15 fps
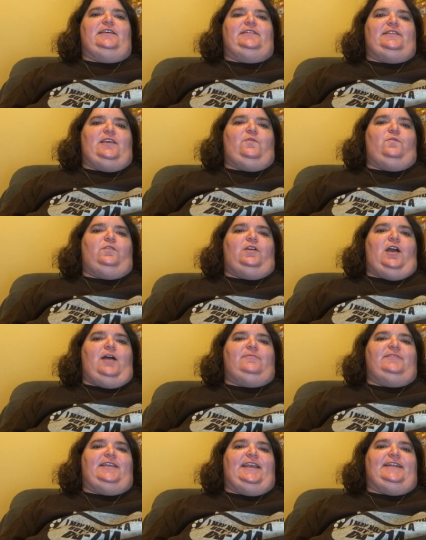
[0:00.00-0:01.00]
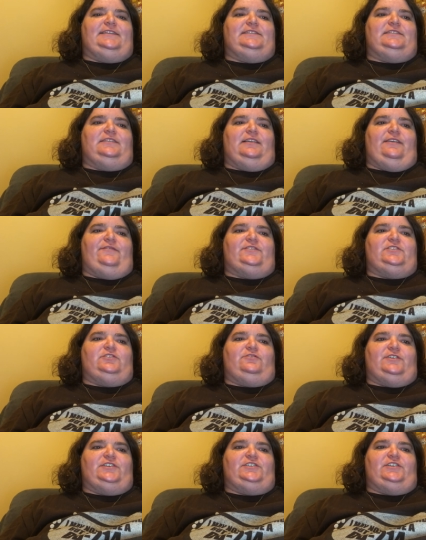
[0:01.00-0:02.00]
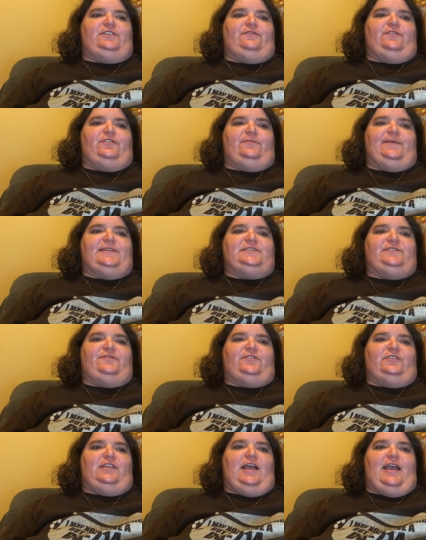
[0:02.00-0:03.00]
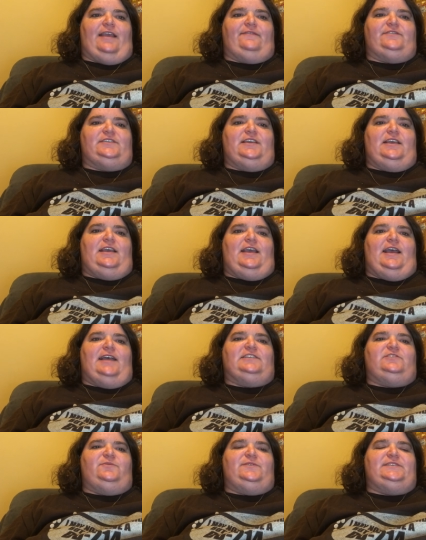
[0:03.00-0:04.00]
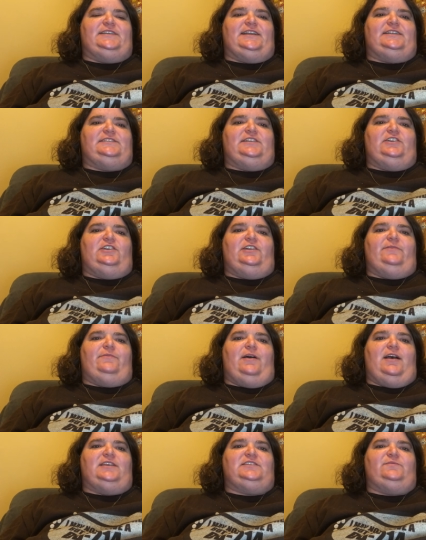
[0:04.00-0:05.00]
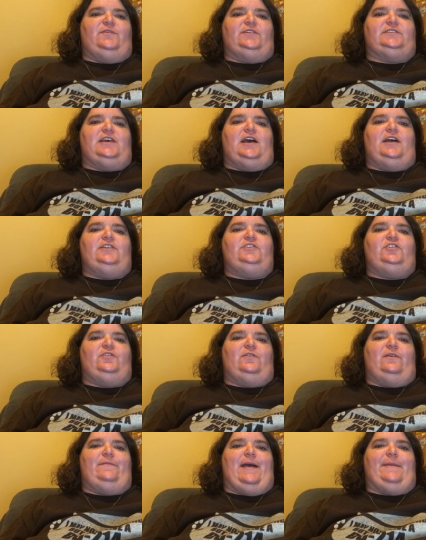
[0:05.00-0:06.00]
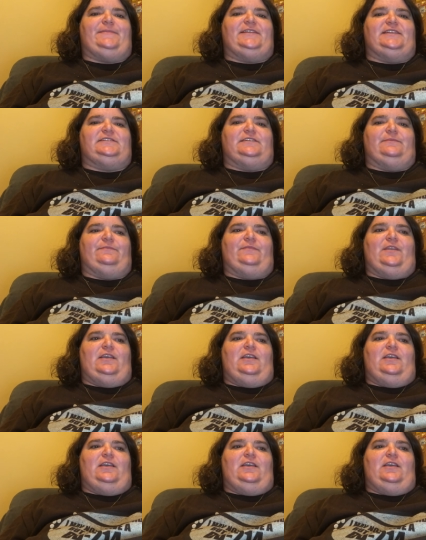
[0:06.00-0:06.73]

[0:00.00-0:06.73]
they were obligated to live as a Christian for the rest of their lives, as it was considered impossible to undo a baptism,